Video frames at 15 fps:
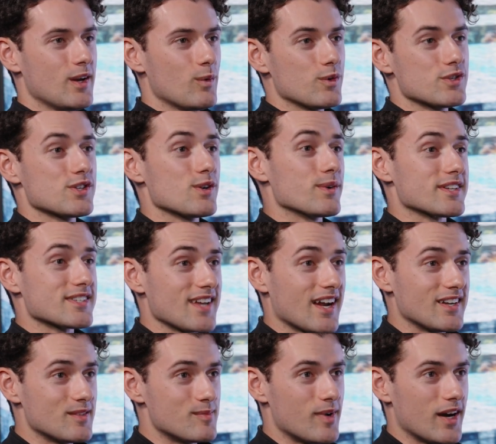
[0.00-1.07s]
We're so
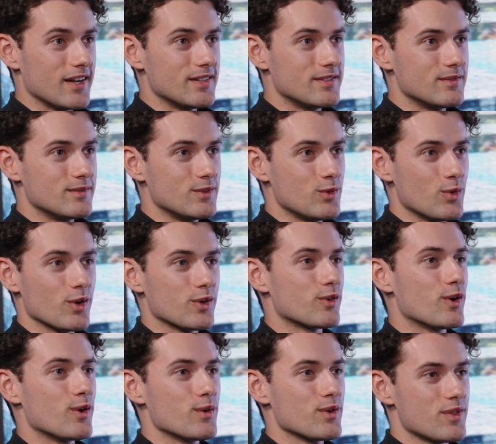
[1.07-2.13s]
excited by your
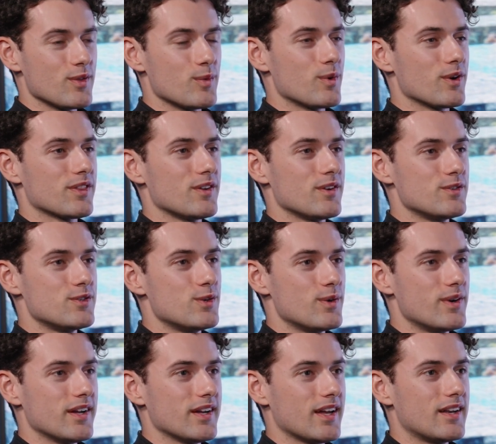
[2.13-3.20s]
growth and the work that you're
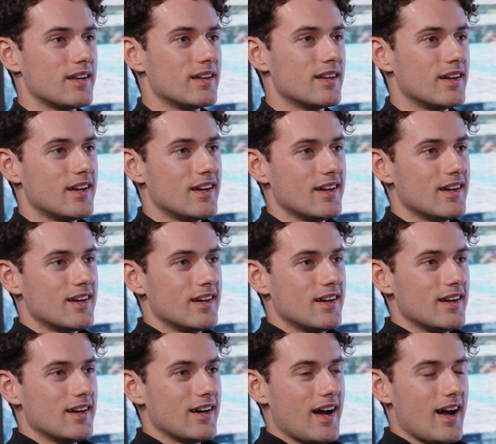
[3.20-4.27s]
doing, and
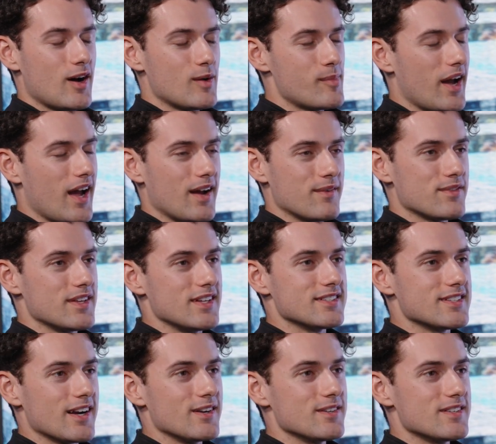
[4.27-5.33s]
on behalf of the
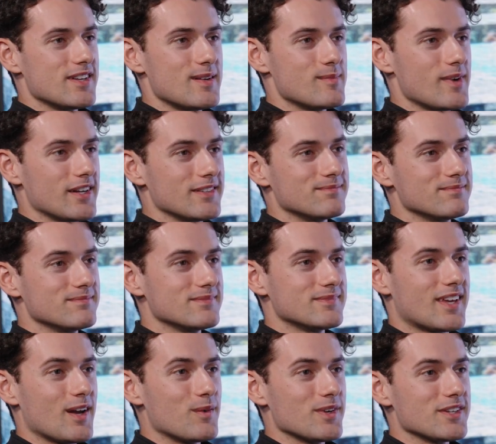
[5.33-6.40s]
entire team, I
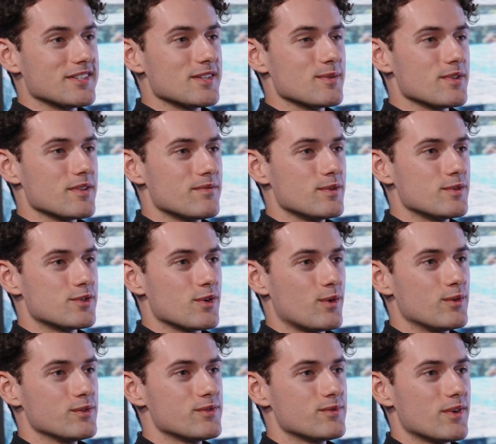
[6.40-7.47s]
can't wait to see what the future
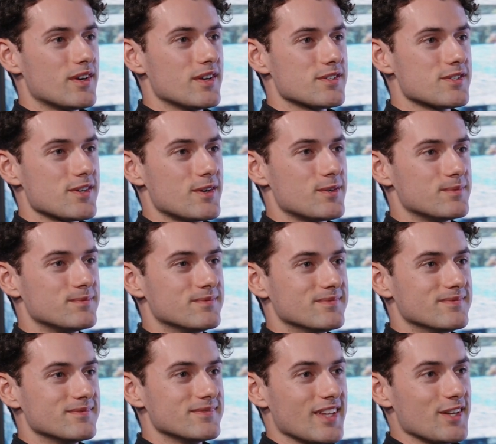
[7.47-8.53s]
holds for us. So
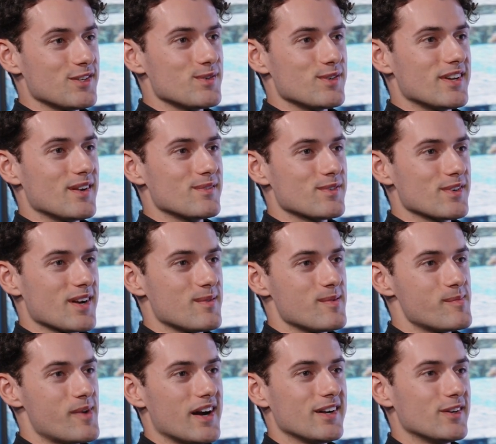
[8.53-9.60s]
thank you again for
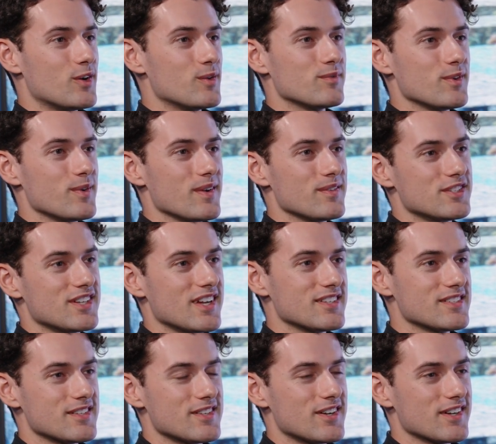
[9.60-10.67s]
coming by, and hopefully we have the
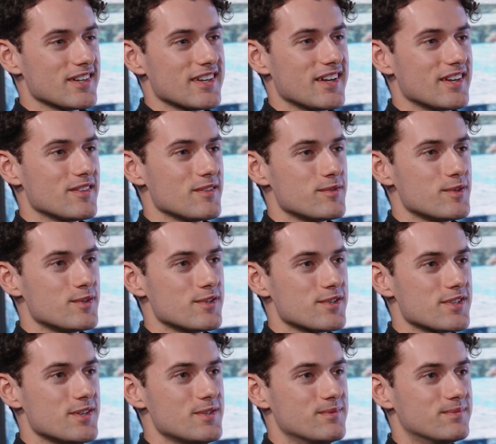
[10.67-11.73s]
chance to talk again in the future
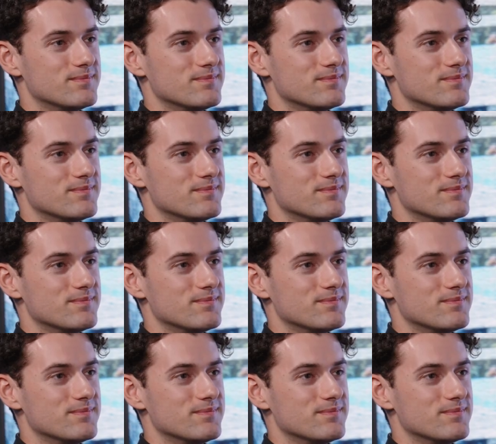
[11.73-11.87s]
soon.